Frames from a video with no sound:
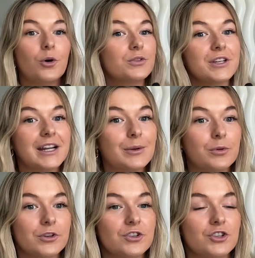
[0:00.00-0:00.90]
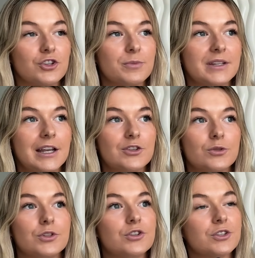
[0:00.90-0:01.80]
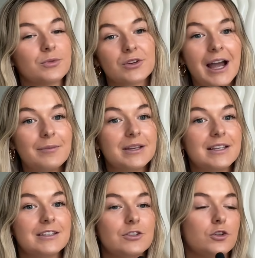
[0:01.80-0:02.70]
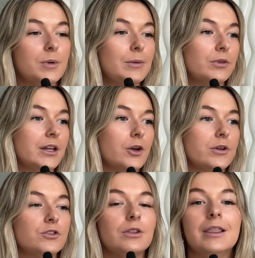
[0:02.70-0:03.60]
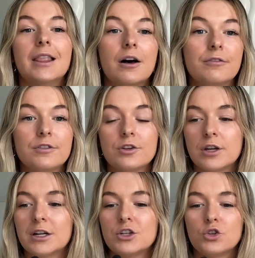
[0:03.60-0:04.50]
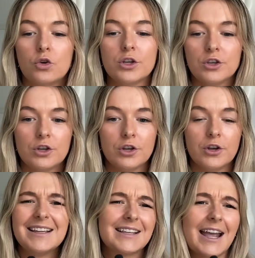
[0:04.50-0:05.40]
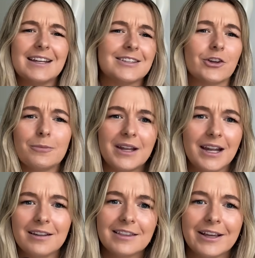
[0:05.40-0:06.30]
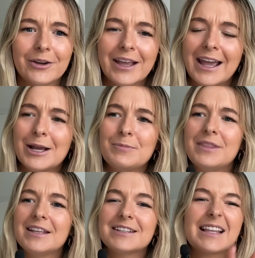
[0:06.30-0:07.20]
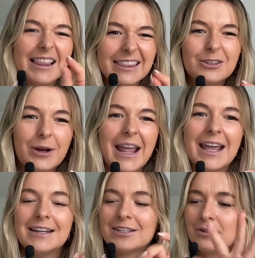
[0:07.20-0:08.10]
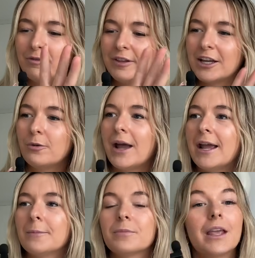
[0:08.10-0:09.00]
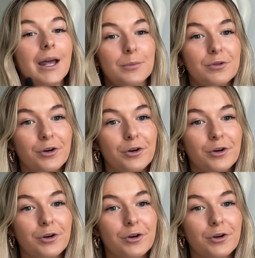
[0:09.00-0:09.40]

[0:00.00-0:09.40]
also getting pushed to potential new subscribers, new people that are going to love you and adore you. These haters don't mean anything, okay? They're just a little ant. Flick it away and move